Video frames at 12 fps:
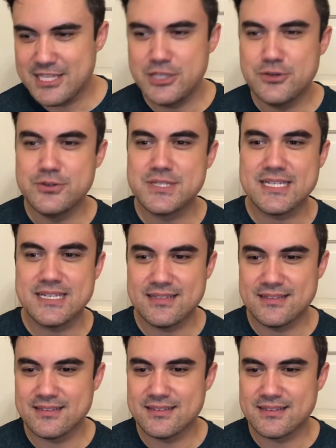
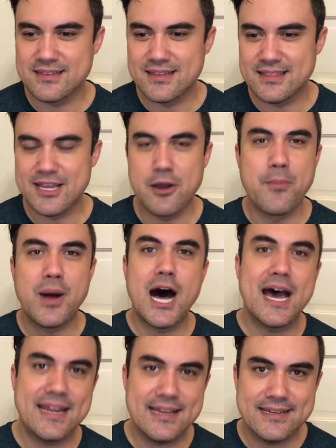using their
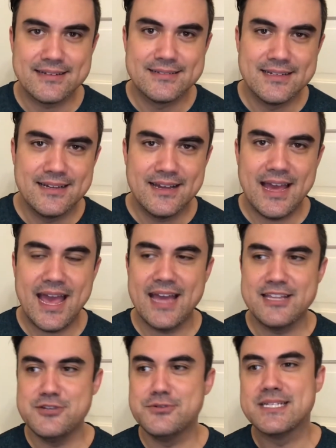body
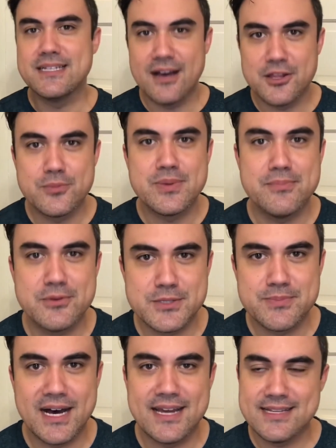and using other
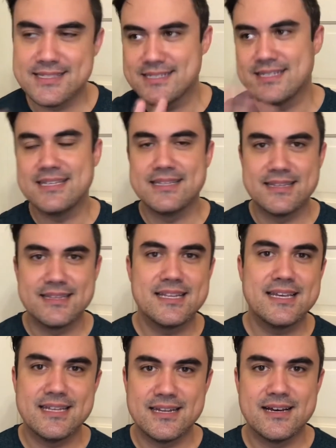people's bodies
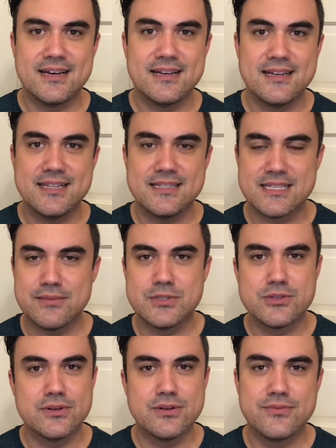in some
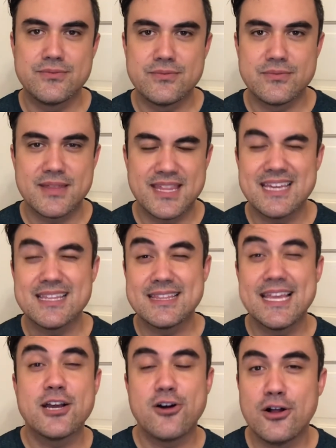sort of thing
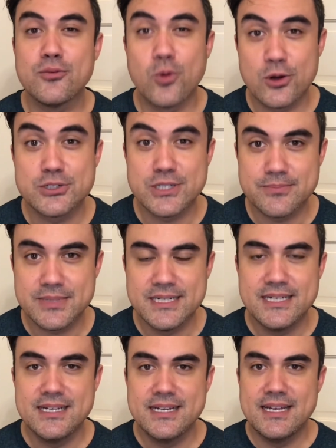that they called worship.
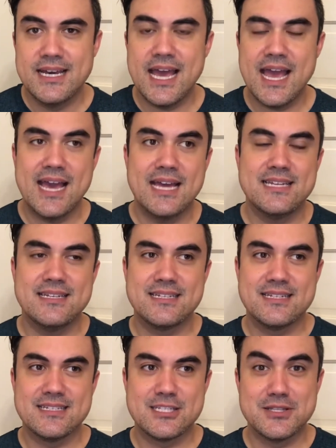
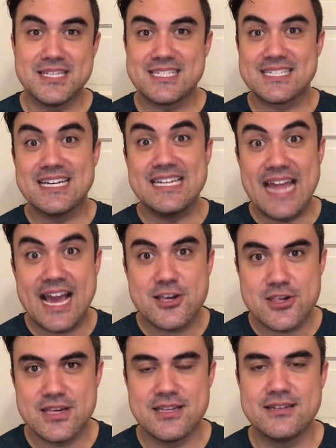And so this
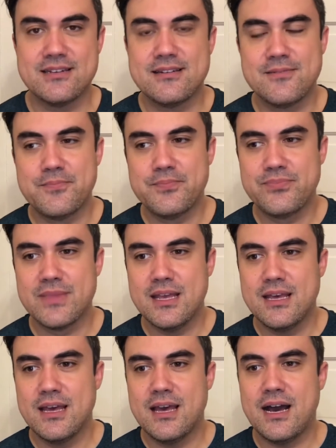connection
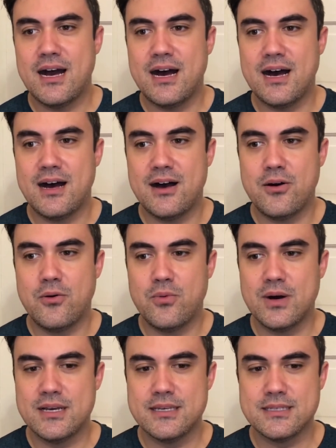
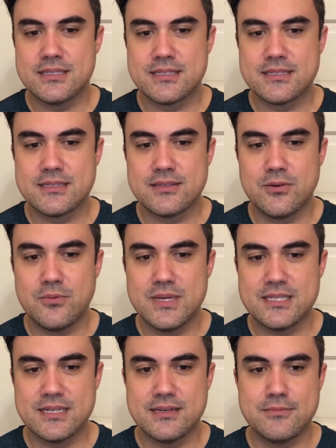was
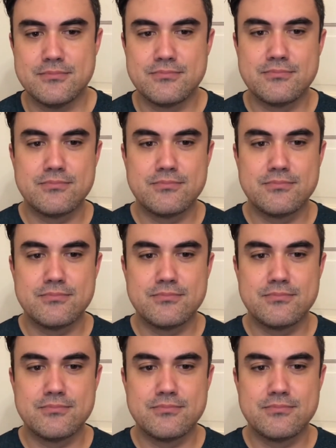a